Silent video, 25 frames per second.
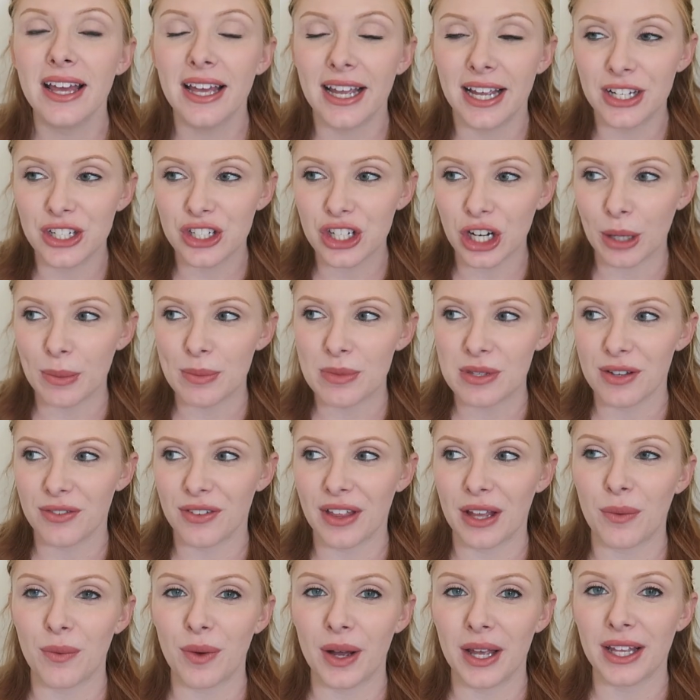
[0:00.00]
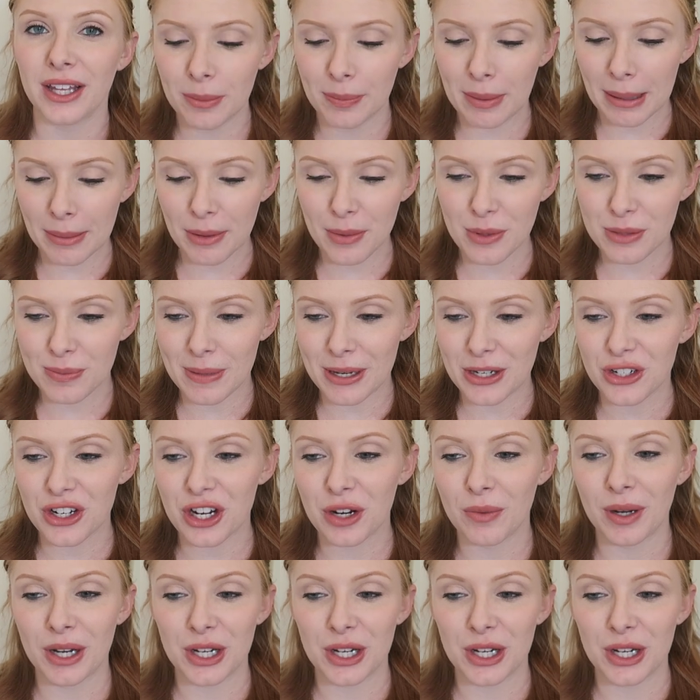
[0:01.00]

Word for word: in terms of like what the baby was measuring,